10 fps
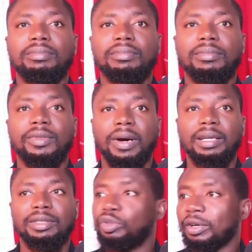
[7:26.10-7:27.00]
Right? You
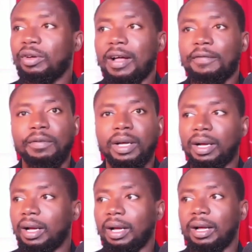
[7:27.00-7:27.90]
cannot
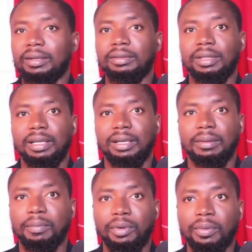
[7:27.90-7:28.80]
have
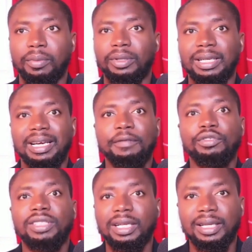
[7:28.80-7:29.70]
more than 11
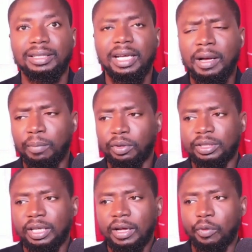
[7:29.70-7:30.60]
starters, but
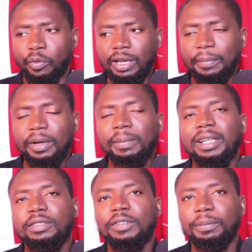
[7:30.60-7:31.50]
when you bring players off
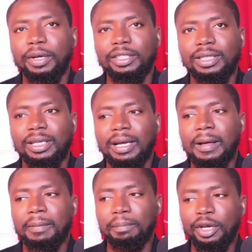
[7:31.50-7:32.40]
the bench,
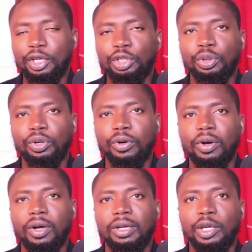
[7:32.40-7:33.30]
make sure
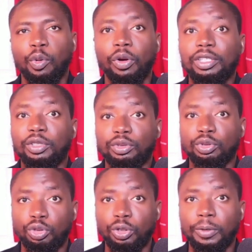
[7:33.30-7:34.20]
the quality doesn't
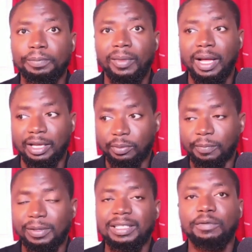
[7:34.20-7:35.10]
drop. And some players
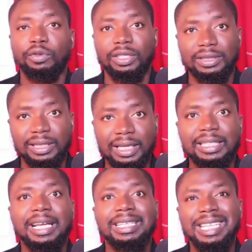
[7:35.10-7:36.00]
have to understand that
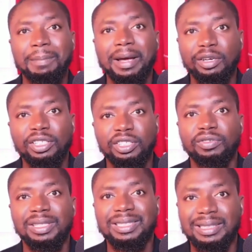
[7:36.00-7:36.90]
they might not necessarily
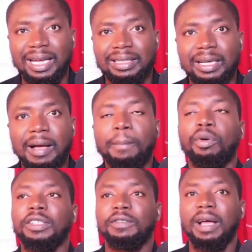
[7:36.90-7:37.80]
start. But if
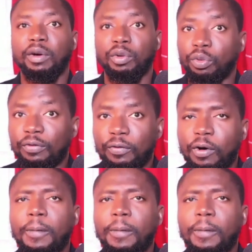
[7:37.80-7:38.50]
they are on good form,